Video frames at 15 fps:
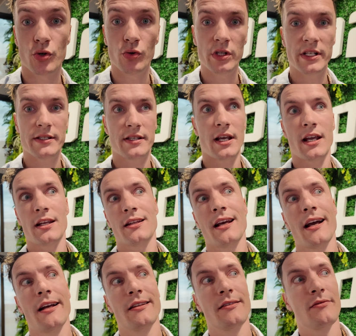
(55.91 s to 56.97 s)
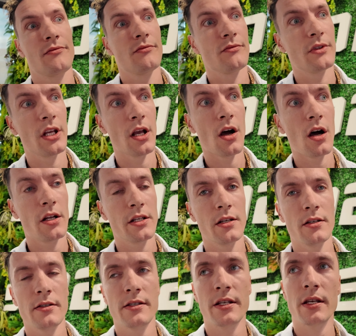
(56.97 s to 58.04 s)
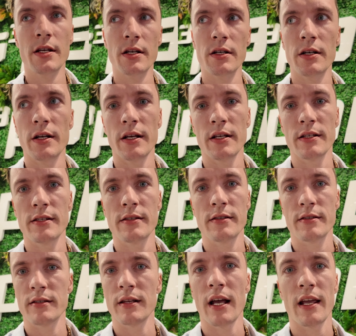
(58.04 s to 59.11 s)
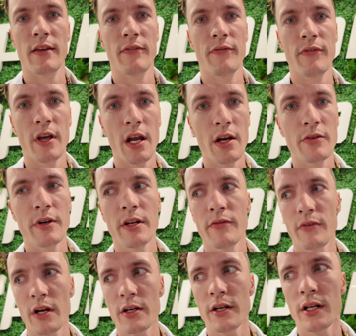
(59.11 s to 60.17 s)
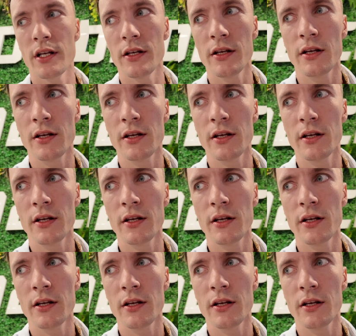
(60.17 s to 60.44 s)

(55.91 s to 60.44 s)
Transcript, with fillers: truly say that the audience here is like very, very